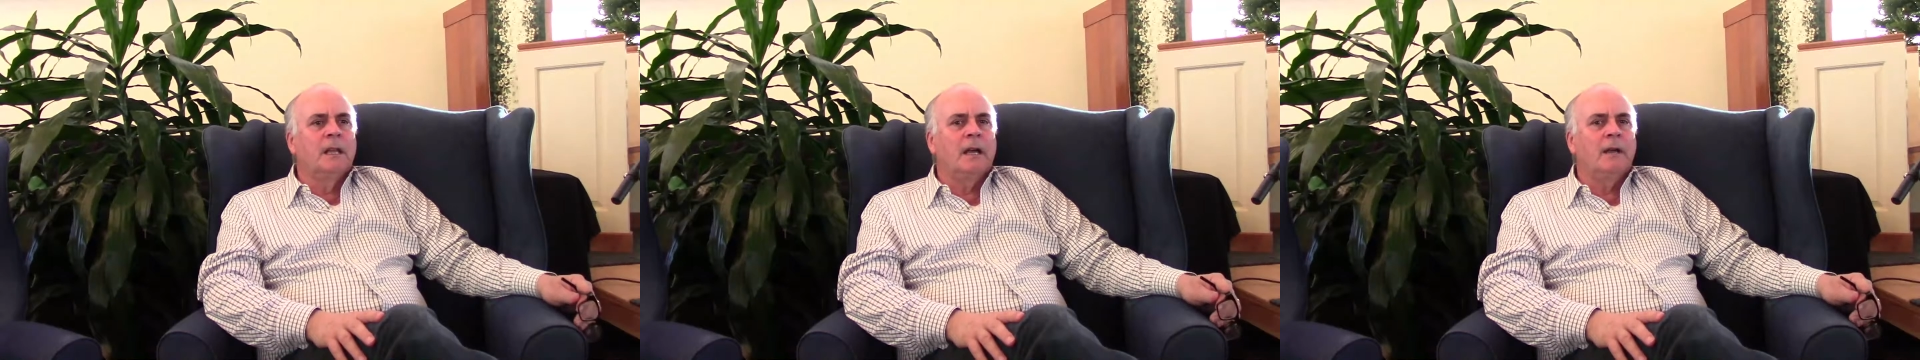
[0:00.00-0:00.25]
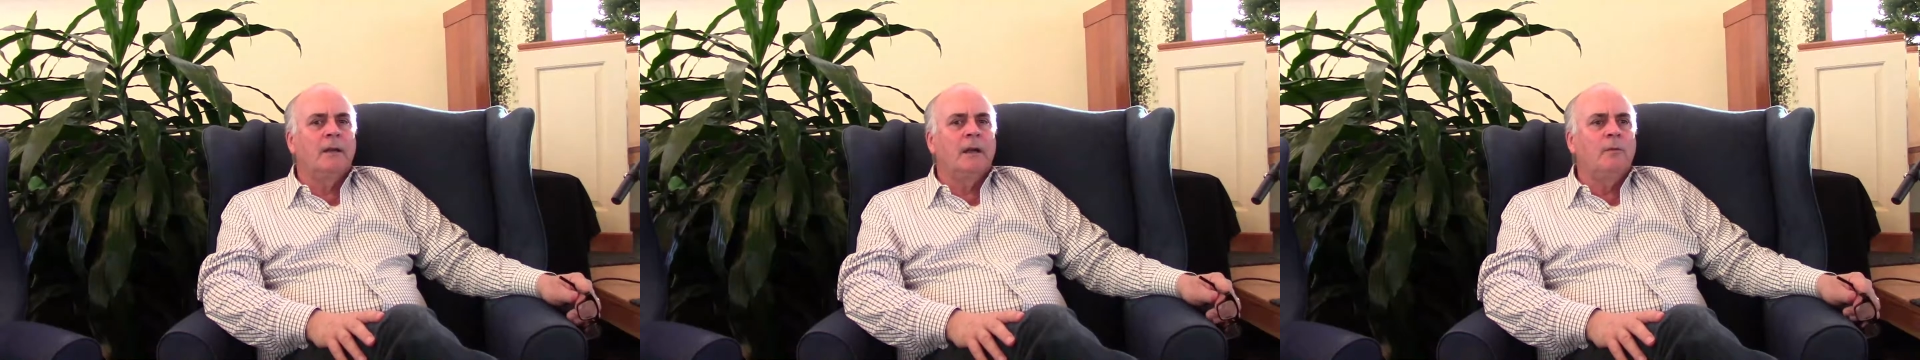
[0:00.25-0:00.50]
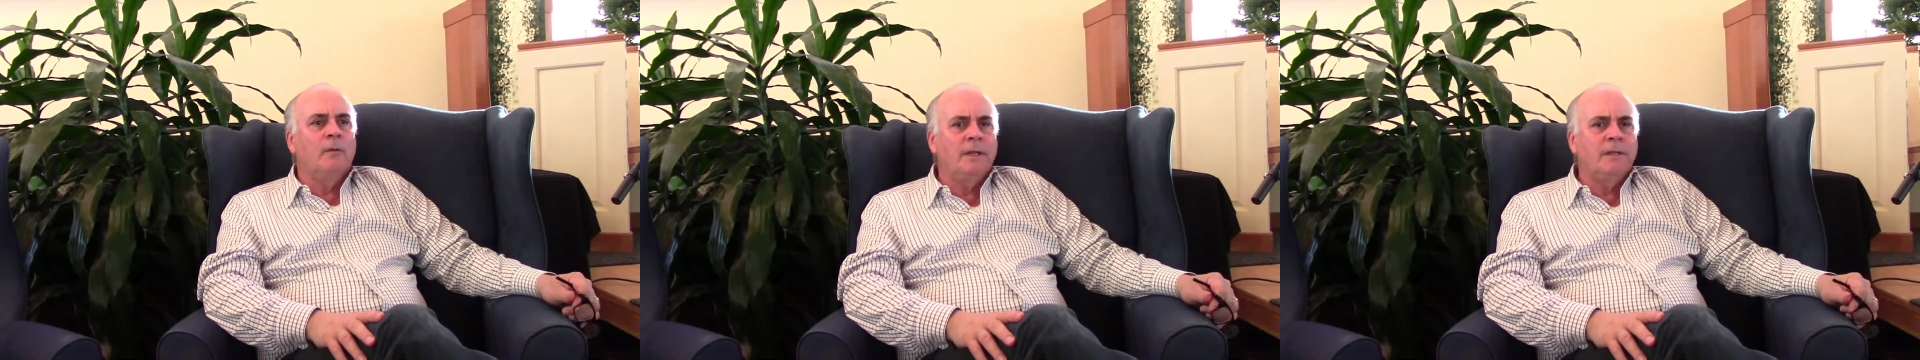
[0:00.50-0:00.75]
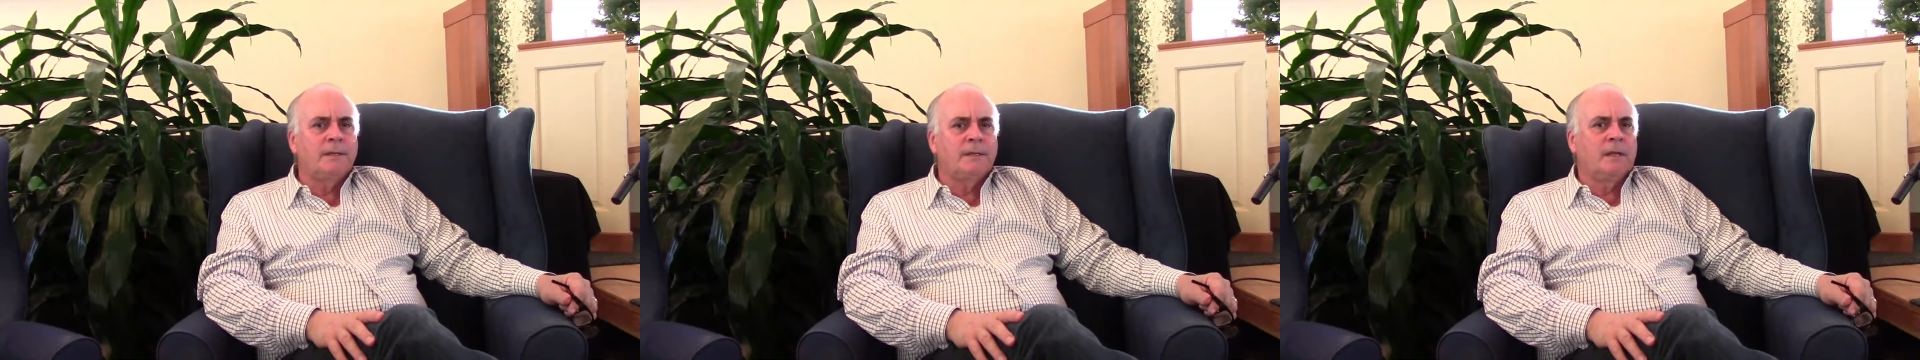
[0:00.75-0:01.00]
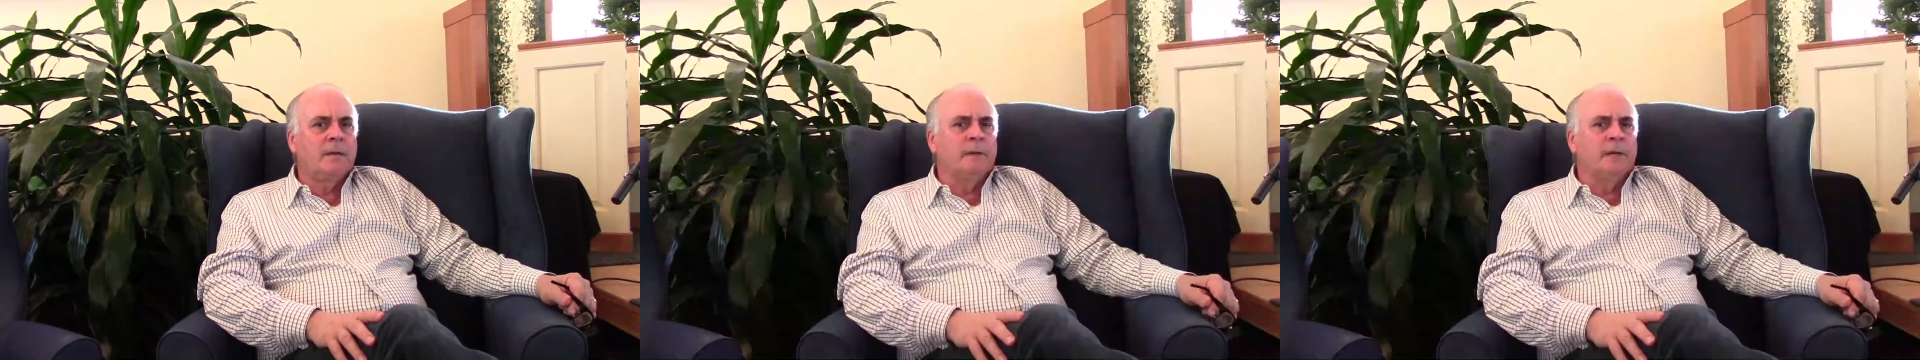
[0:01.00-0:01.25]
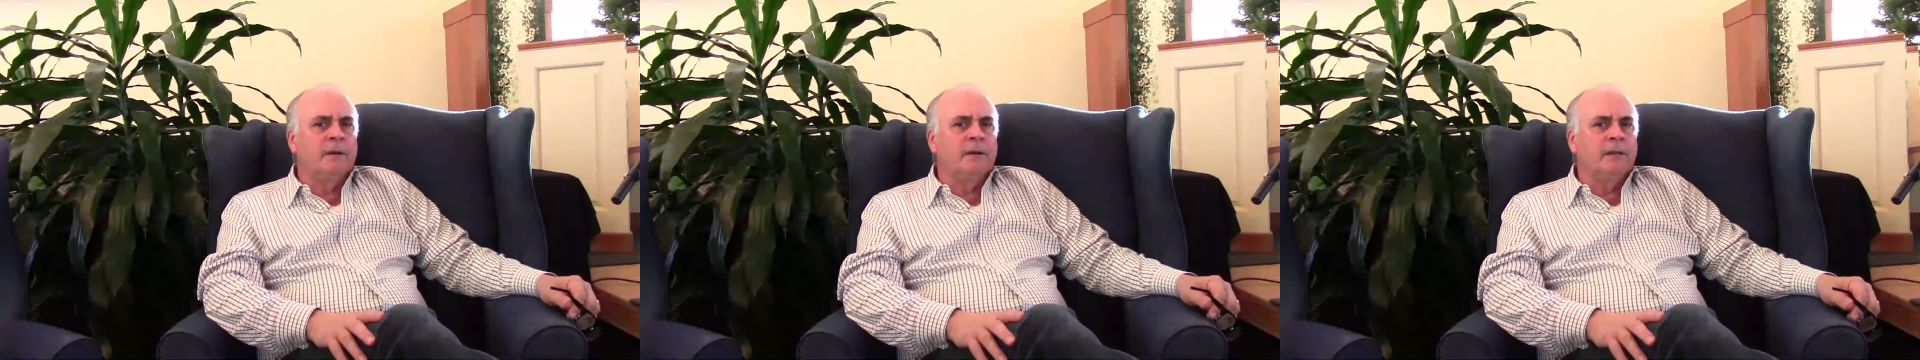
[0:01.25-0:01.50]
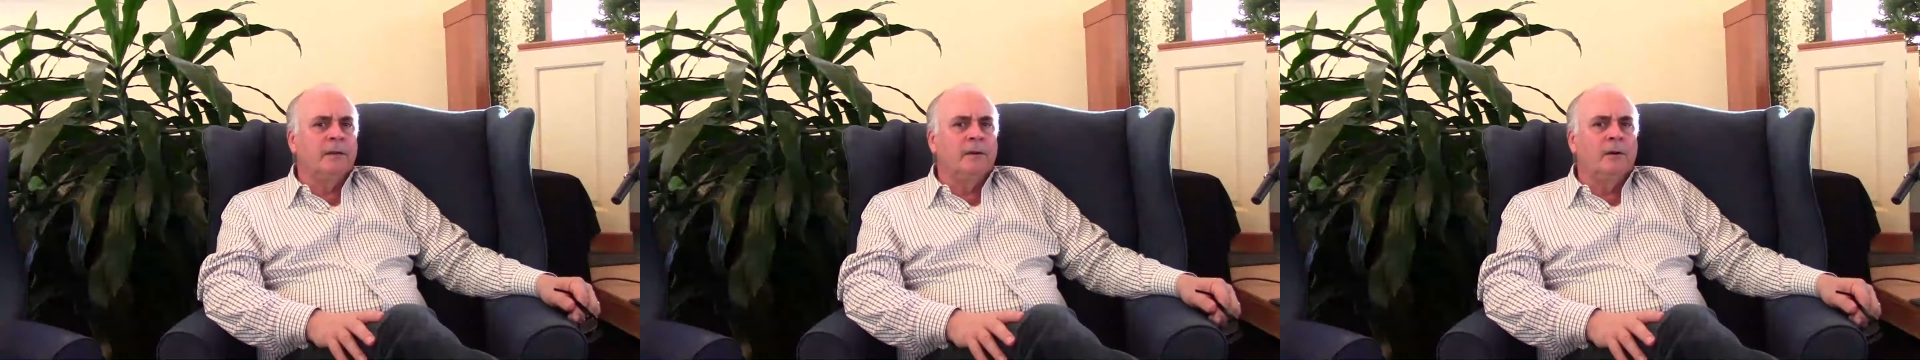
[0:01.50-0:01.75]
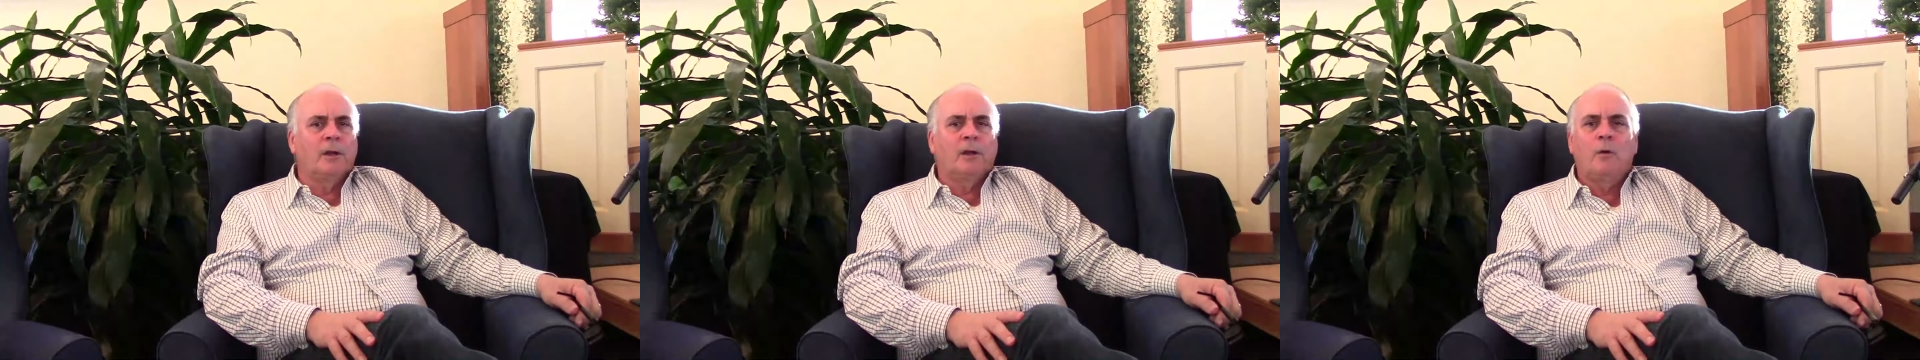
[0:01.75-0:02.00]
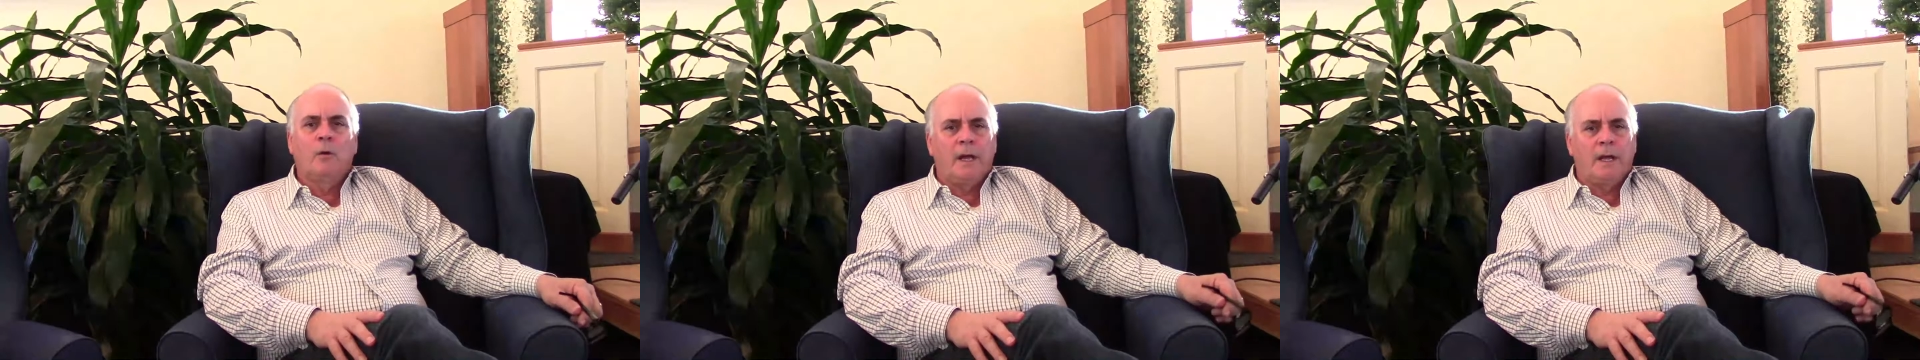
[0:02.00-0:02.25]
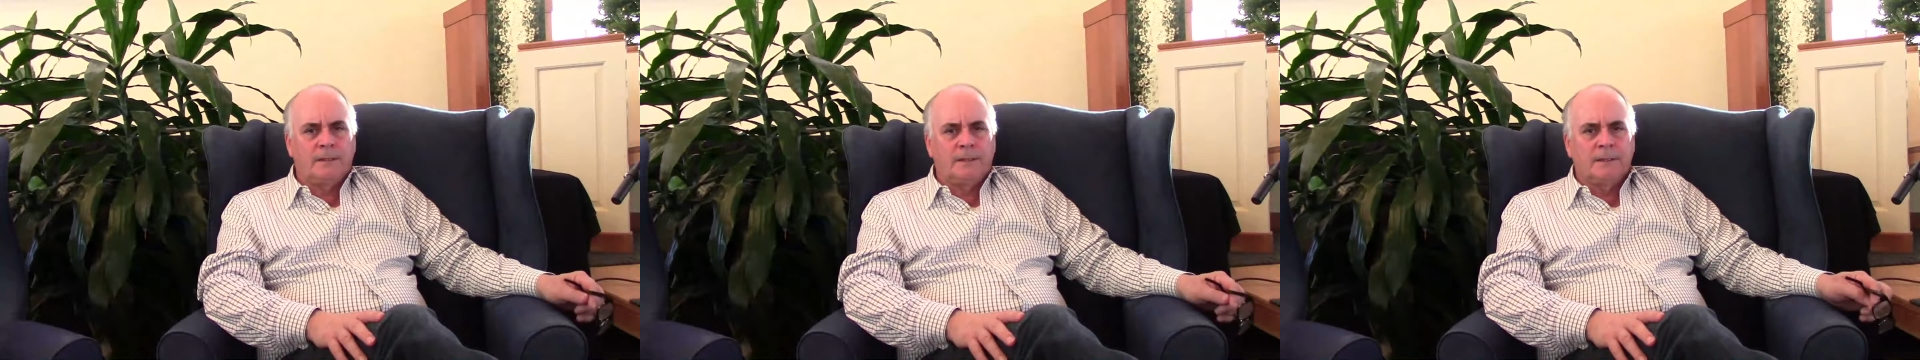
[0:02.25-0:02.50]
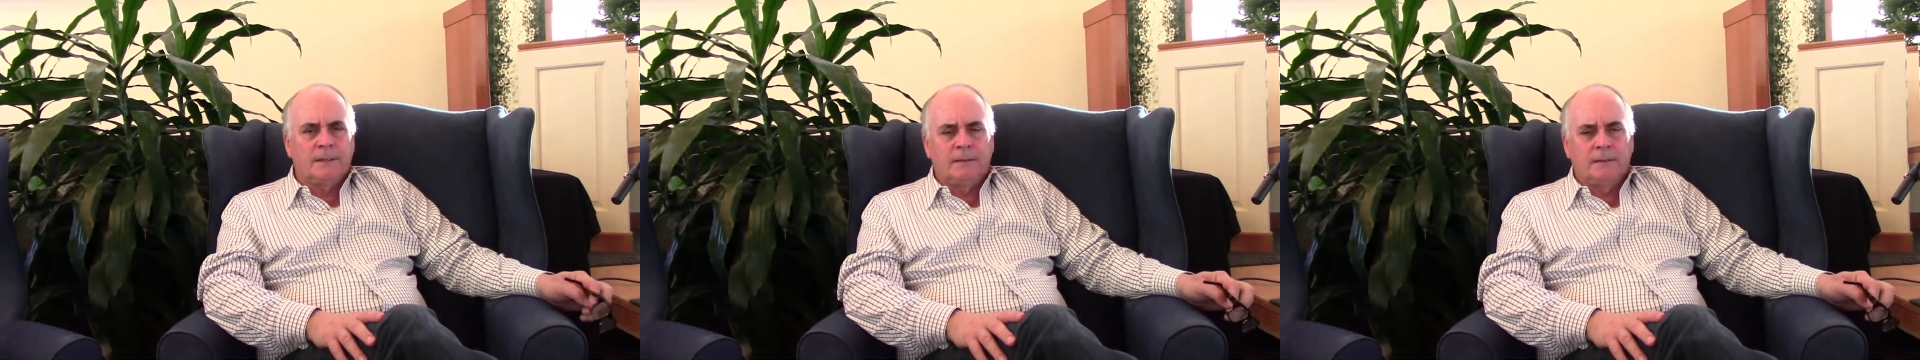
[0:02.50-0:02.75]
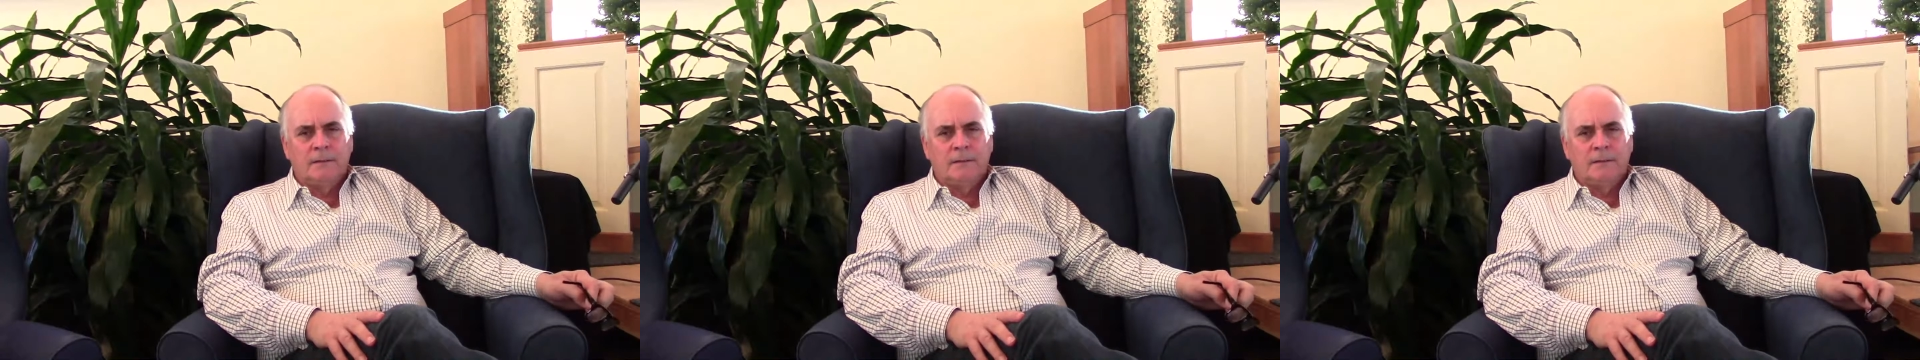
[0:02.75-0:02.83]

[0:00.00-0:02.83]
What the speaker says: I went to seminary on a quest,